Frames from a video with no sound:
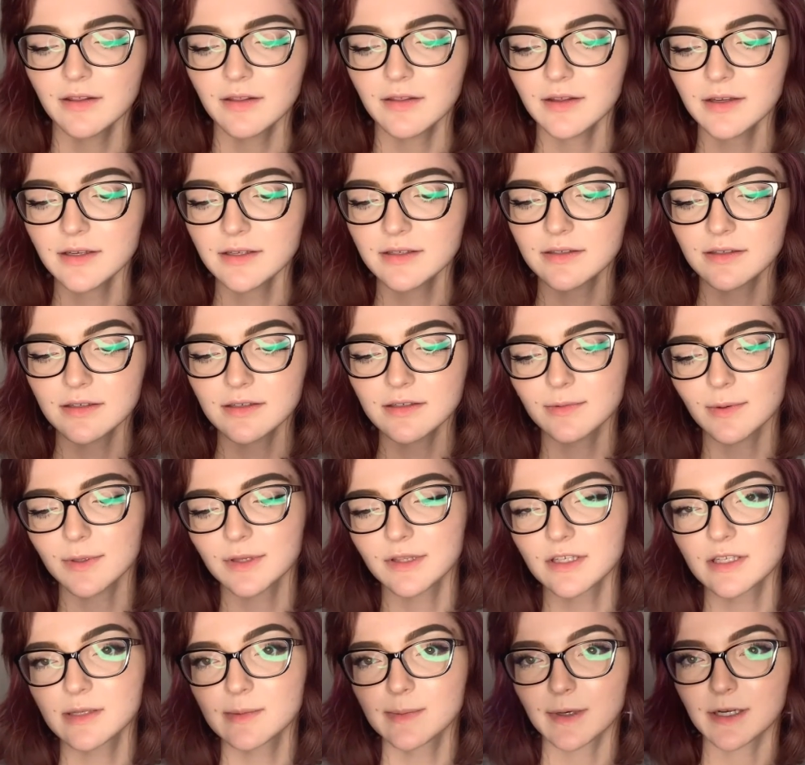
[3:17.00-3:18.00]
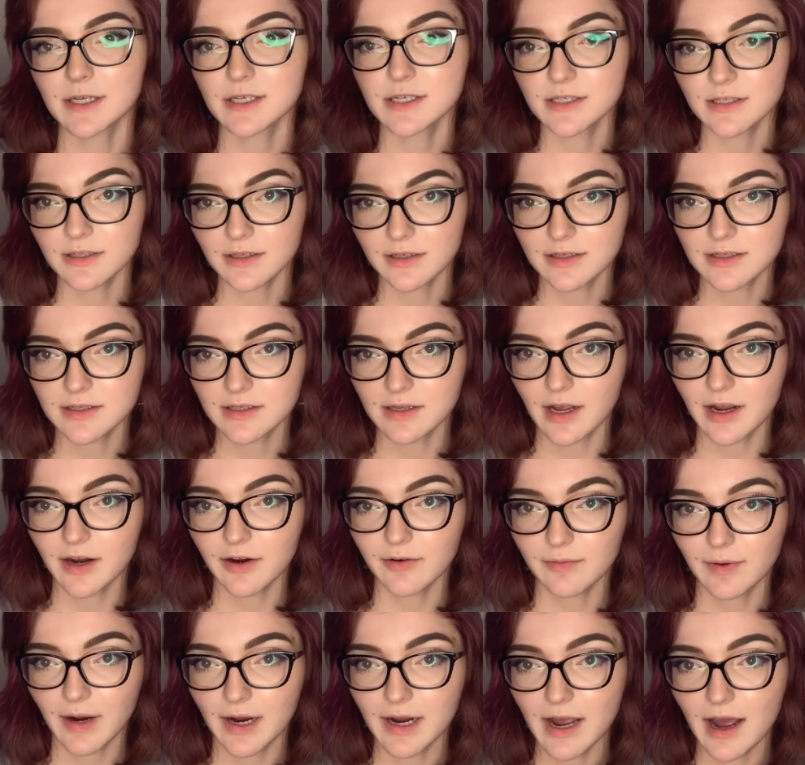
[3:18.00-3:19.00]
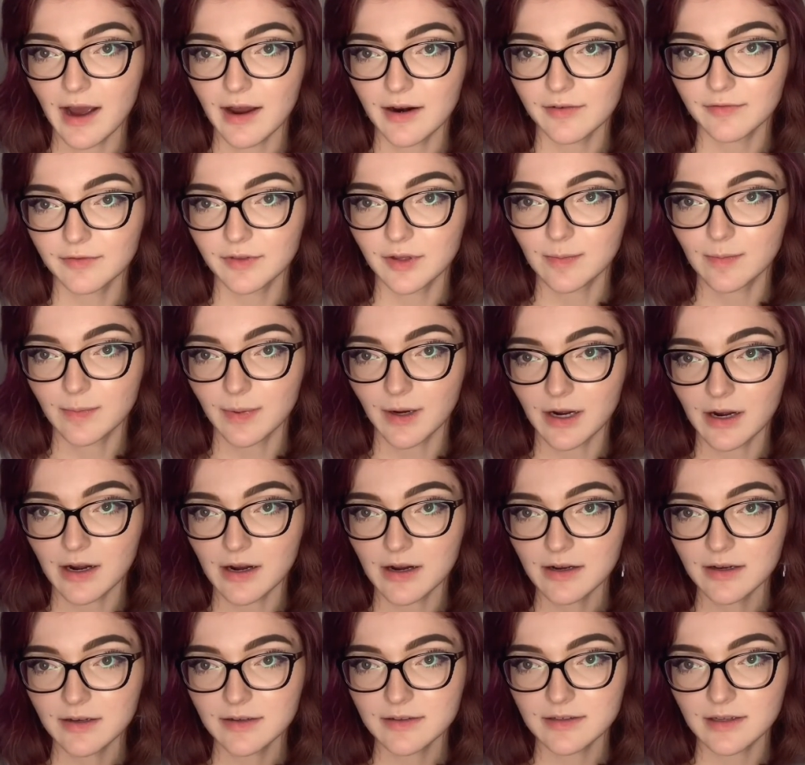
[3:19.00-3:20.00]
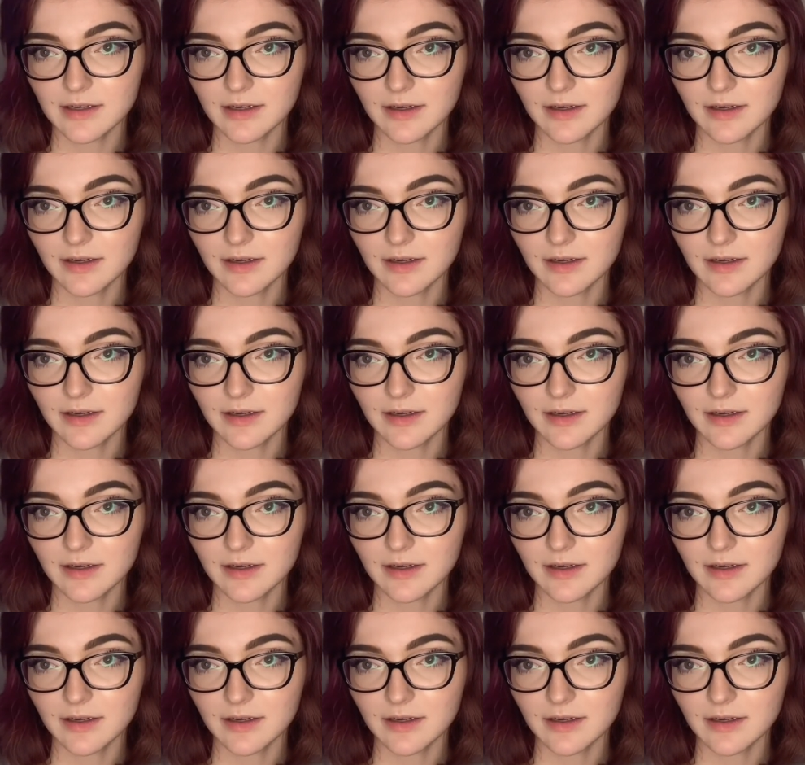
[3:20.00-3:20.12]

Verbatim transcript: This is what the sponge looks like right out of the box.